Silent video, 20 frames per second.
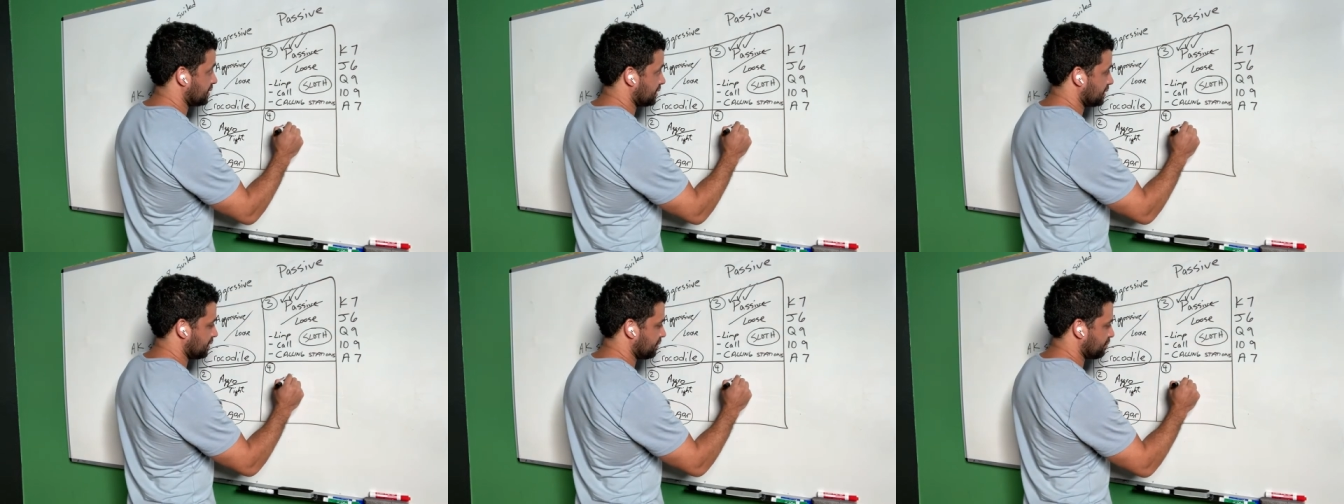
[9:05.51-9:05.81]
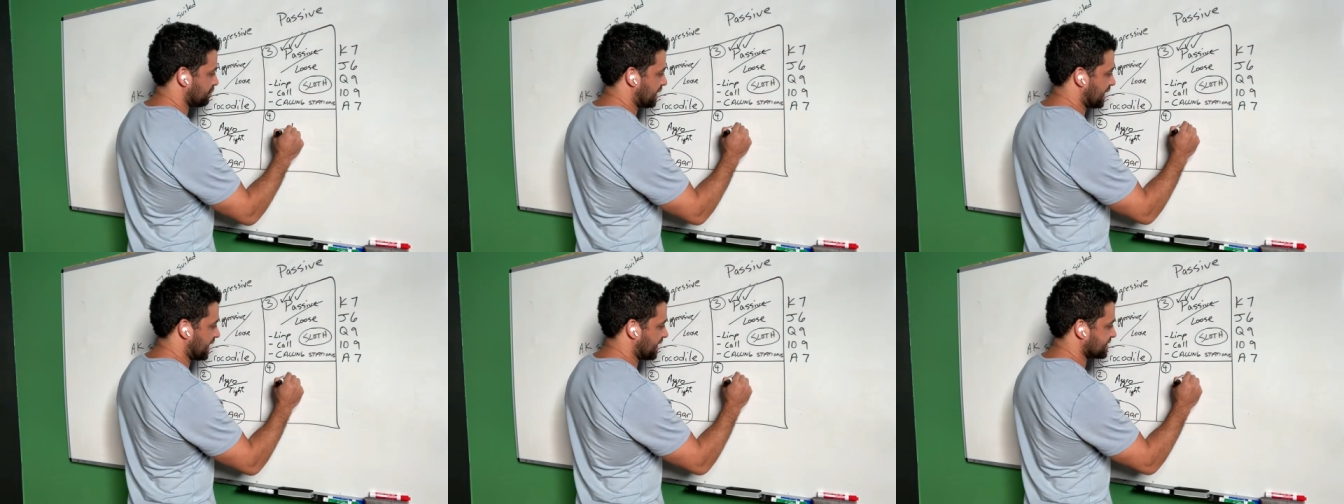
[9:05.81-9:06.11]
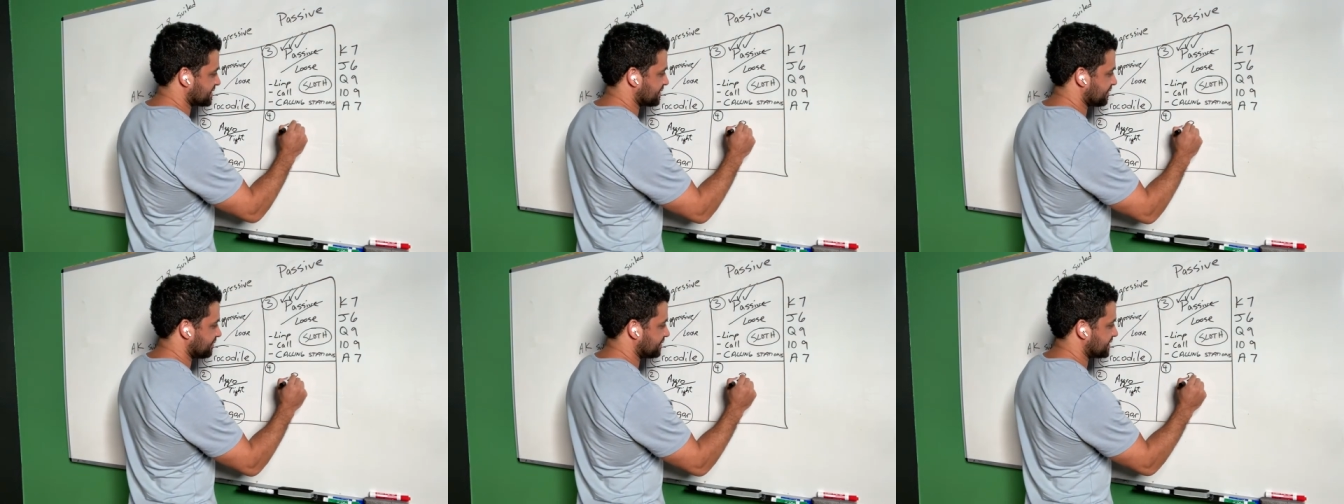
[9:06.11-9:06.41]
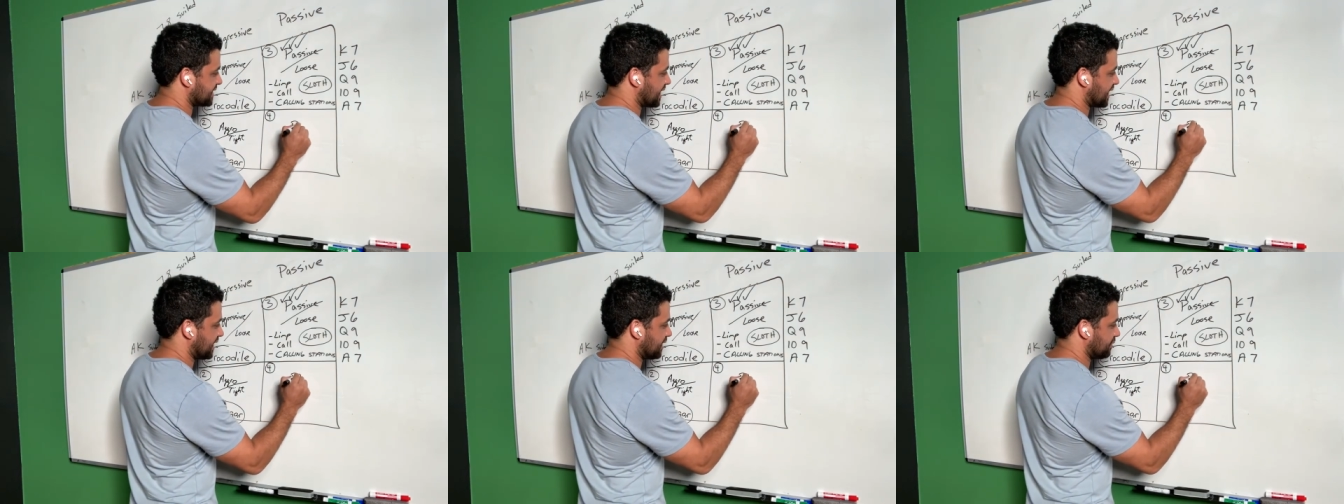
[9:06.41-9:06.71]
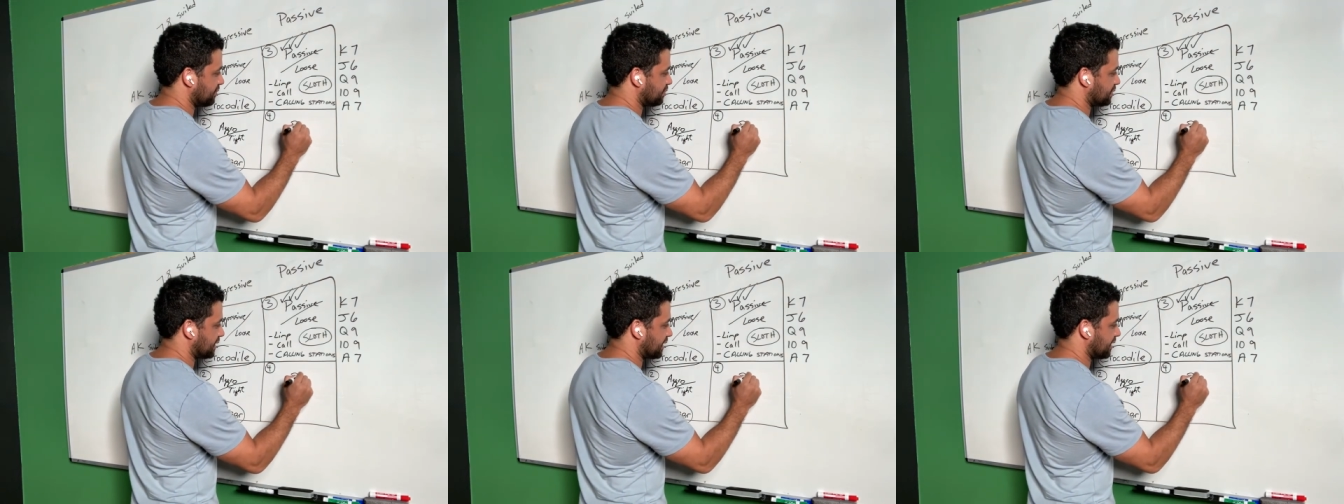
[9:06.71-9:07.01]
the passive
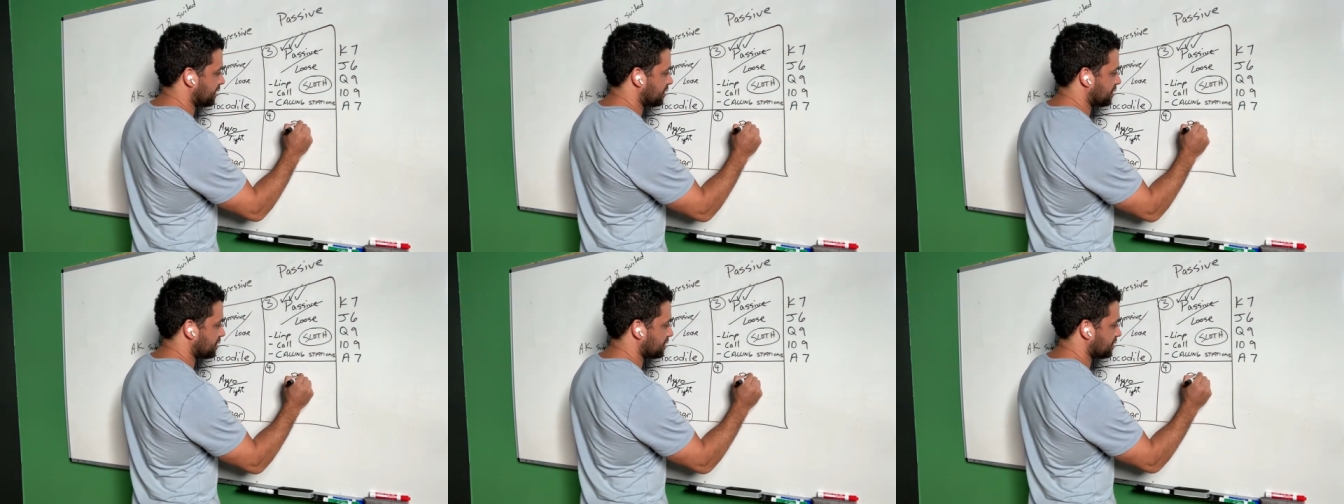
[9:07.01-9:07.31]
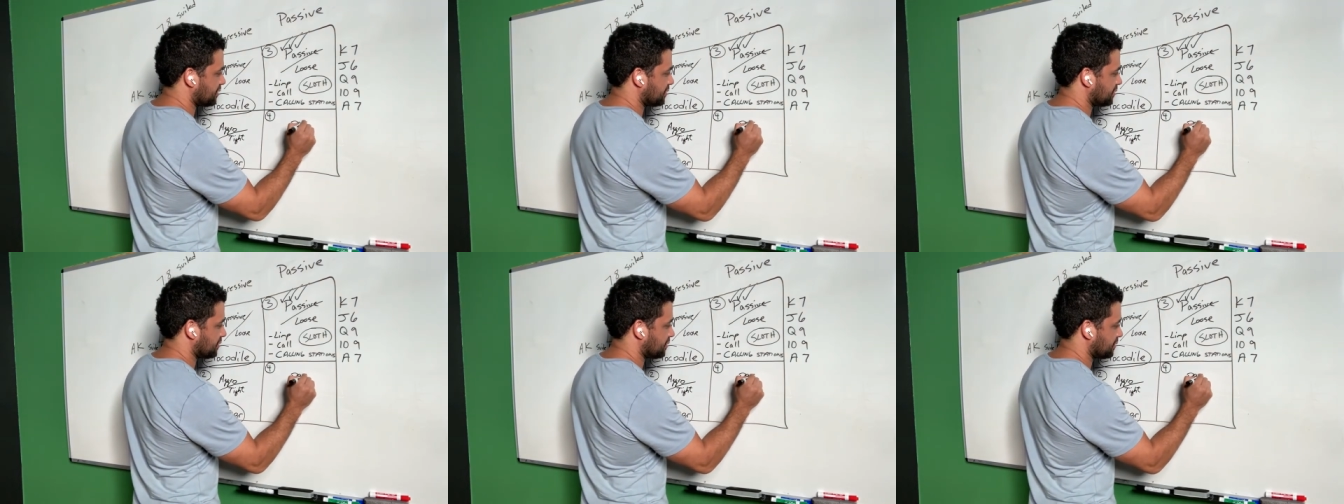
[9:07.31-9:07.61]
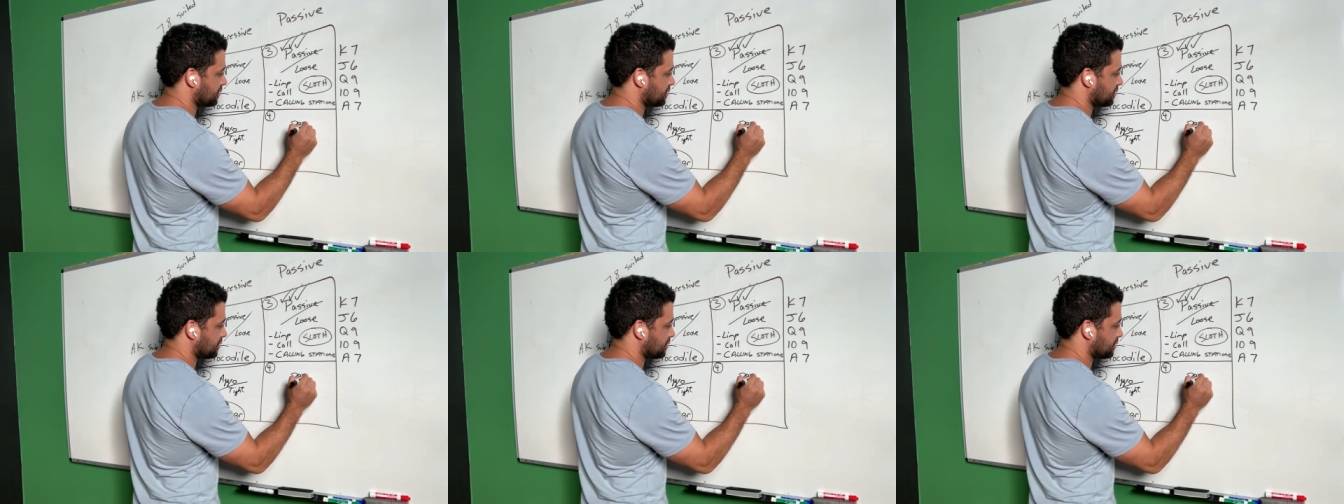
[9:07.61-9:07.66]
type player.